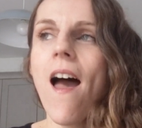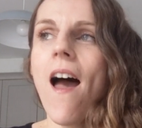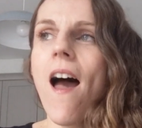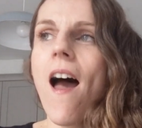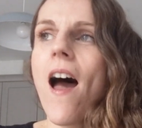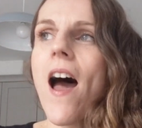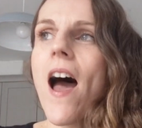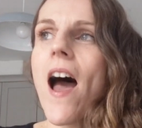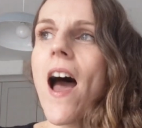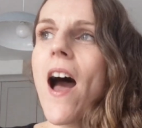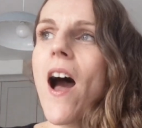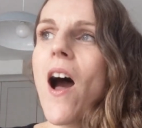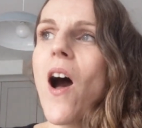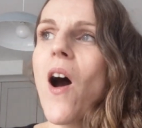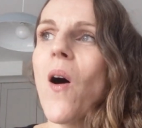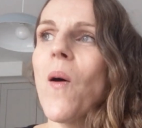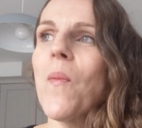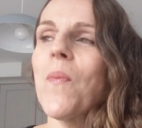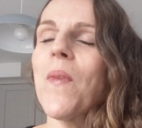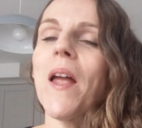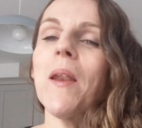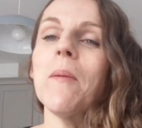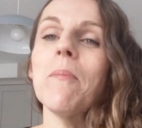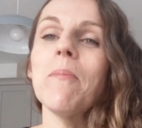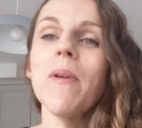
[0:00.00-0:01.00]

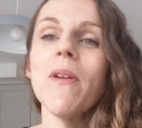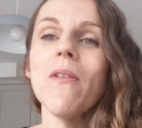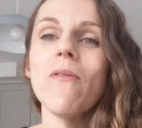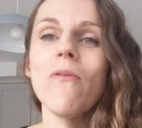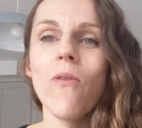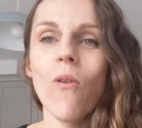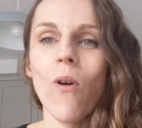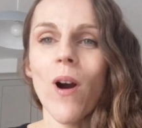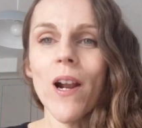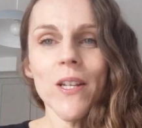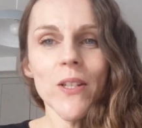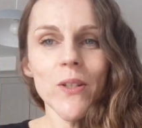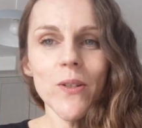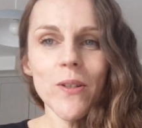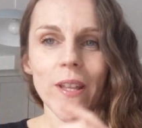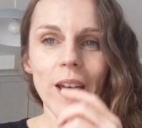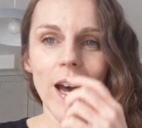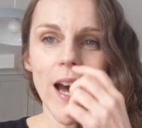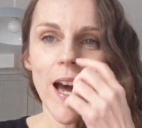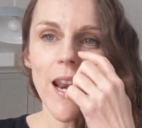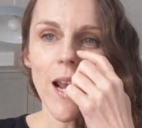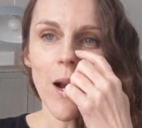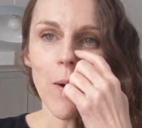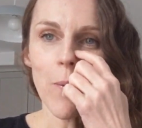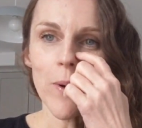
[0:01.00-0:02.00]
And before I do
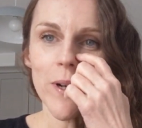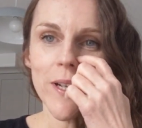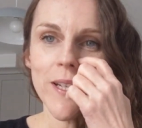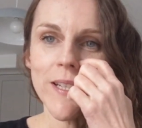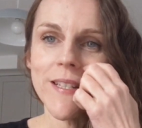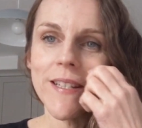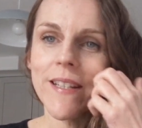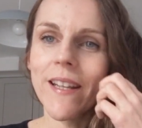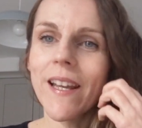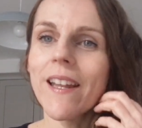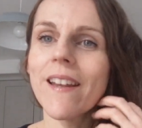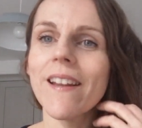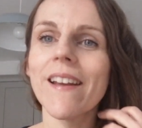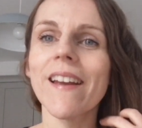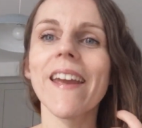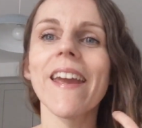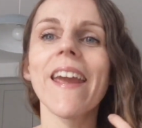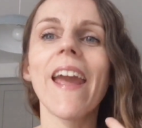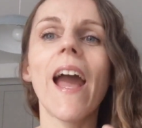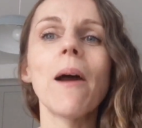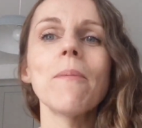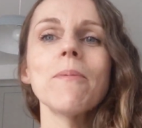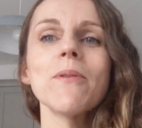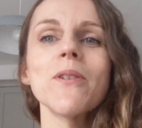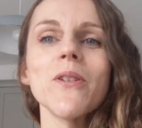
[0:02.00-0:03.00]
that, I wanted to kind of
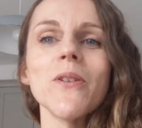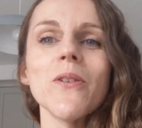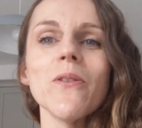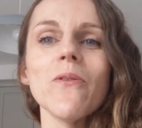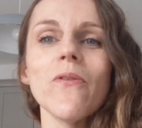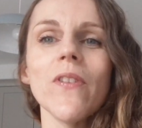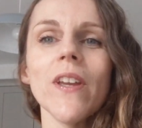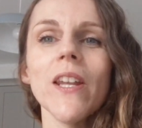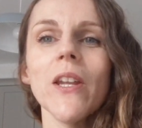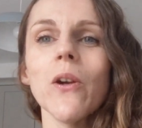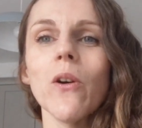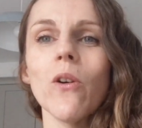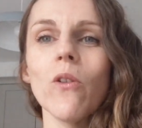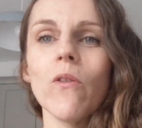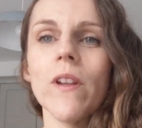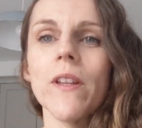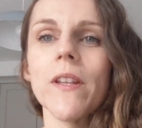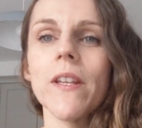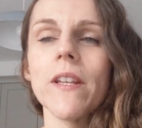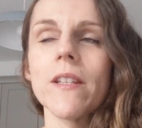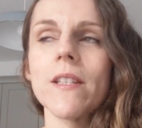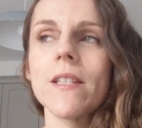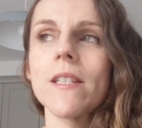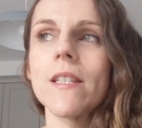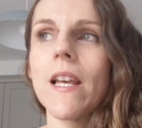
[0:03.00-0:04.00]
capture a video of it
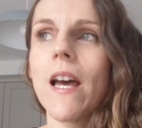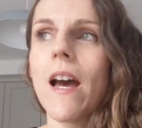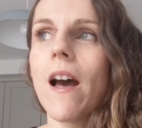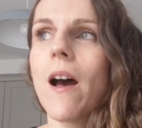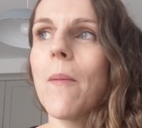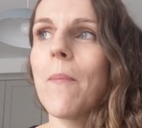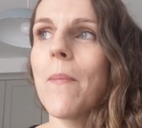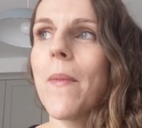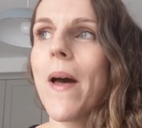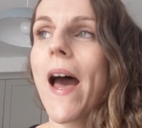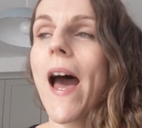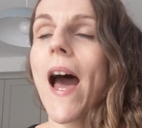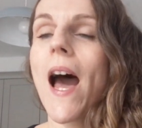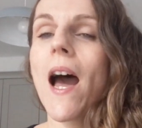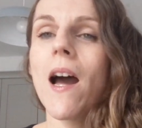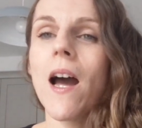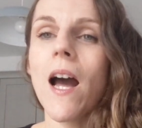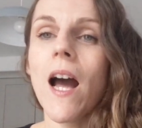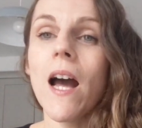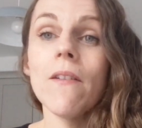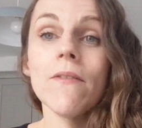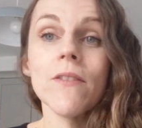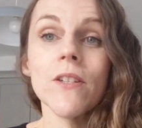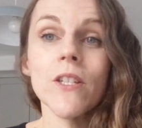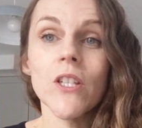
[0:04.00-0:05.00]
because I
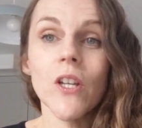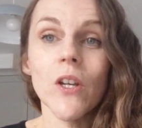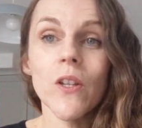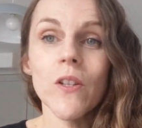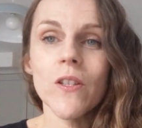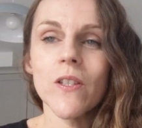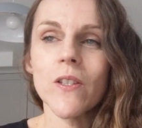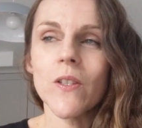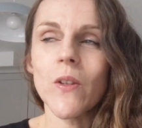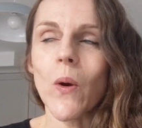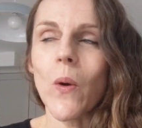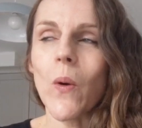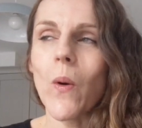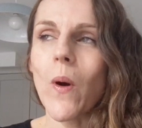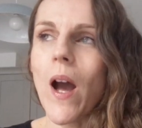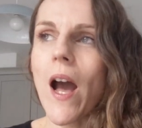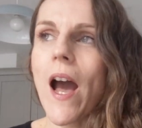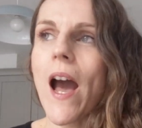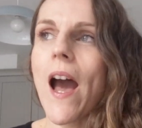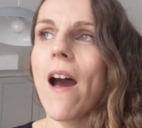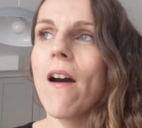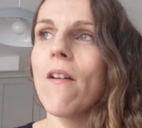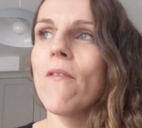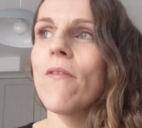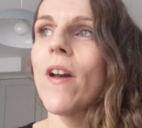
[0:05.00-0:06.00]
haven't done so. I
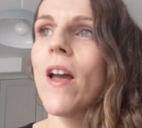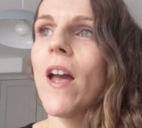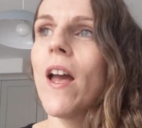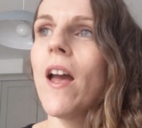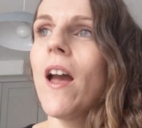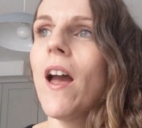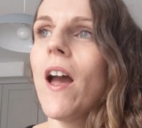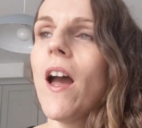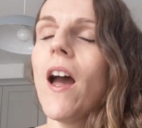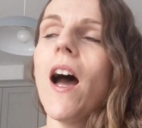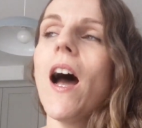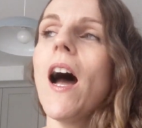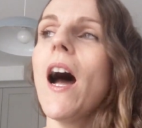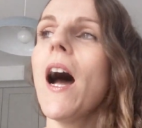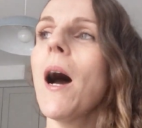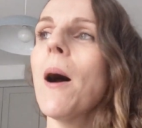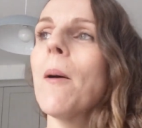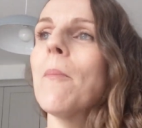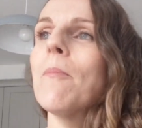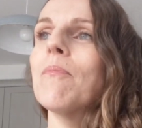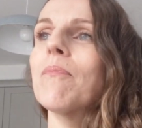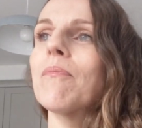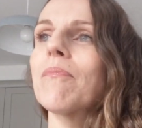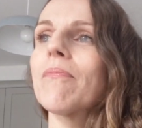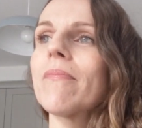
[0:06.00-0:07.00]
have
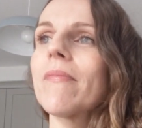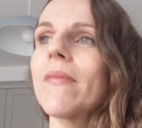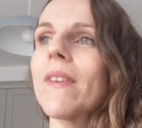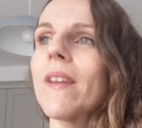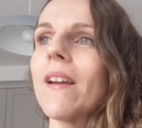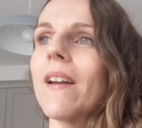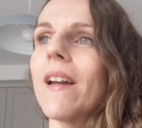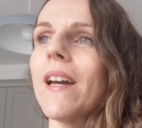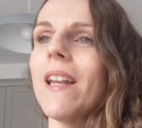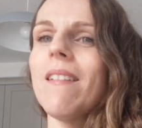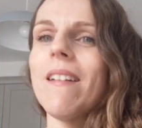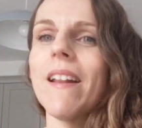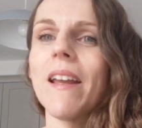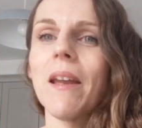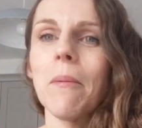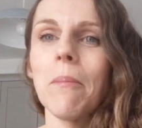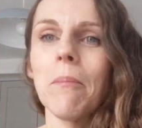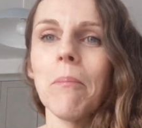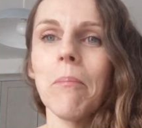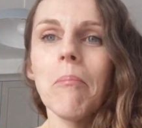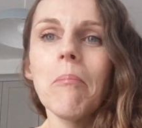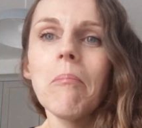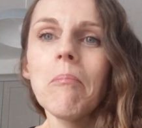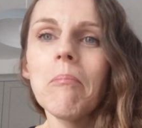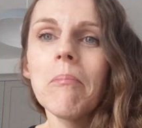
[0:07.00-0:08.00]
kind of like a
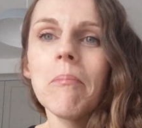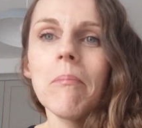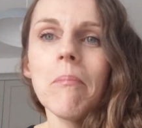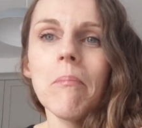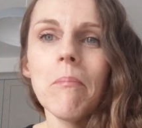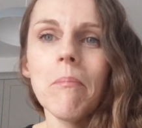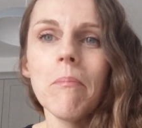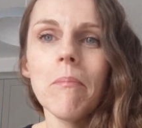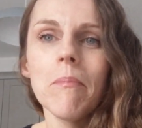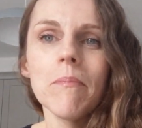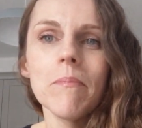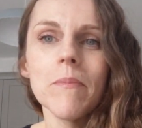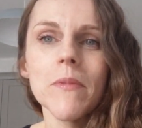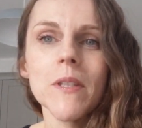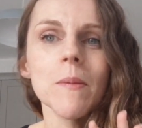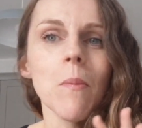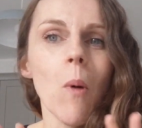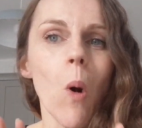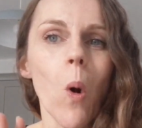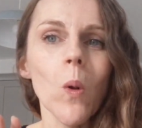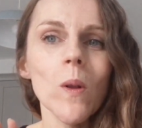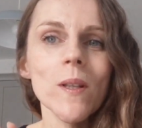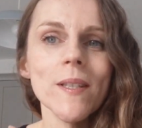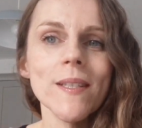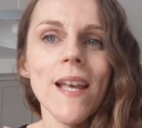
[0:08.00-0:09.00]

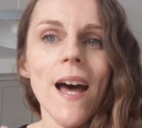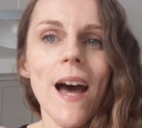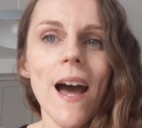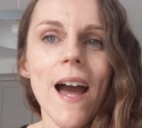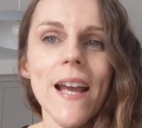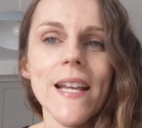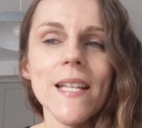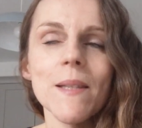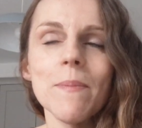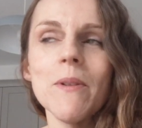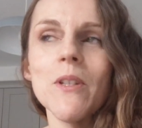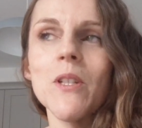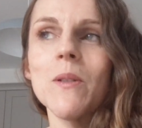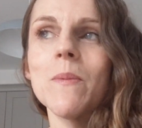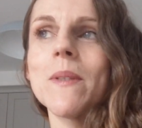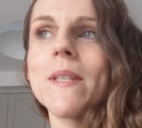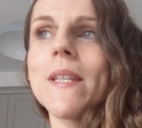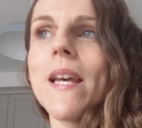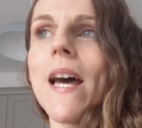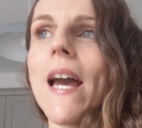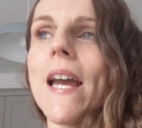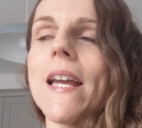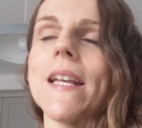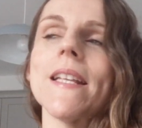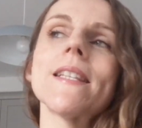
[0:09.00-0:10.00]
small size, medium
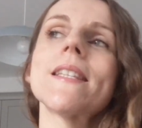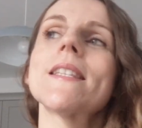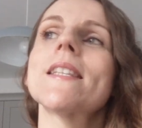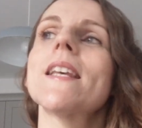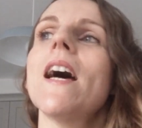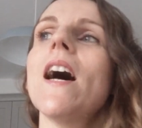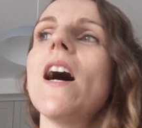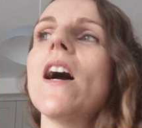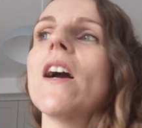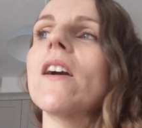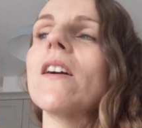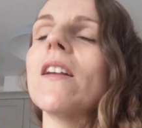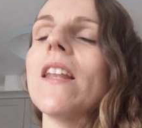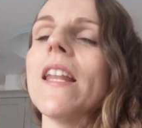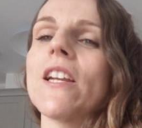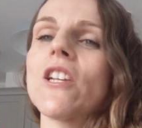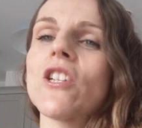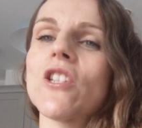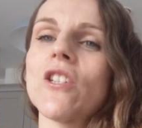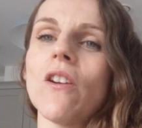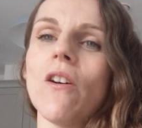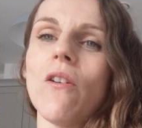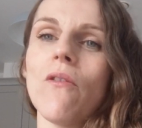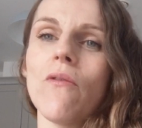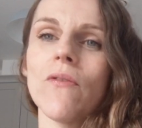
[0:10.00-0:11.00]
size
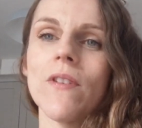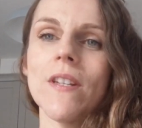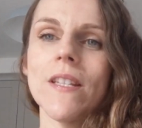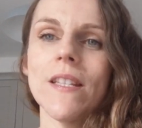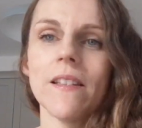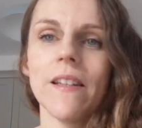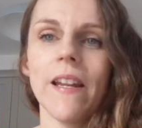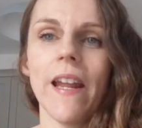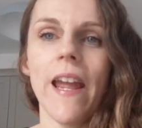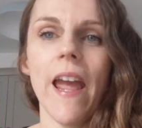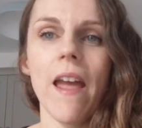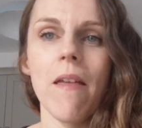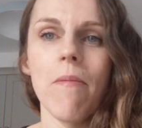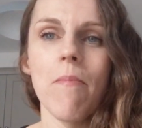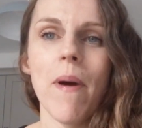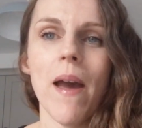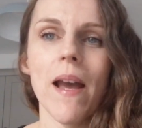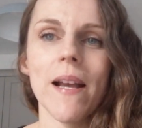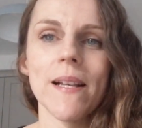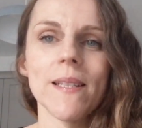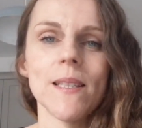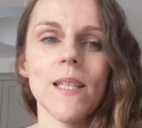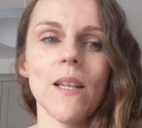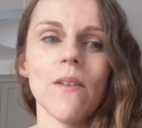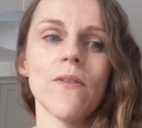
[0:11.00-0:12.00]
collection of designer
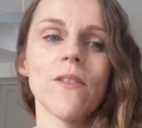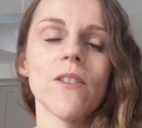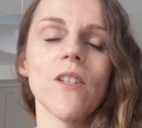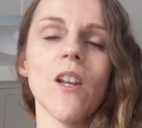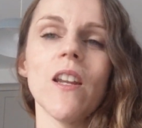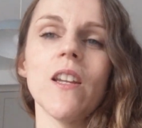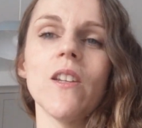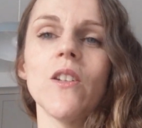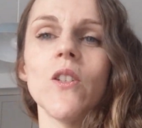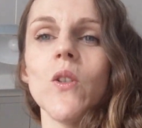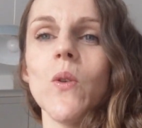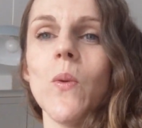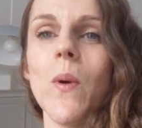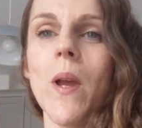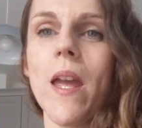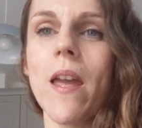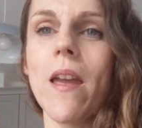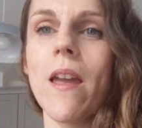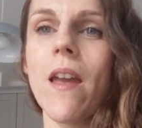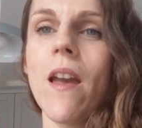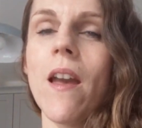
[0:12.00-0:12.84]
handbags that I've started doing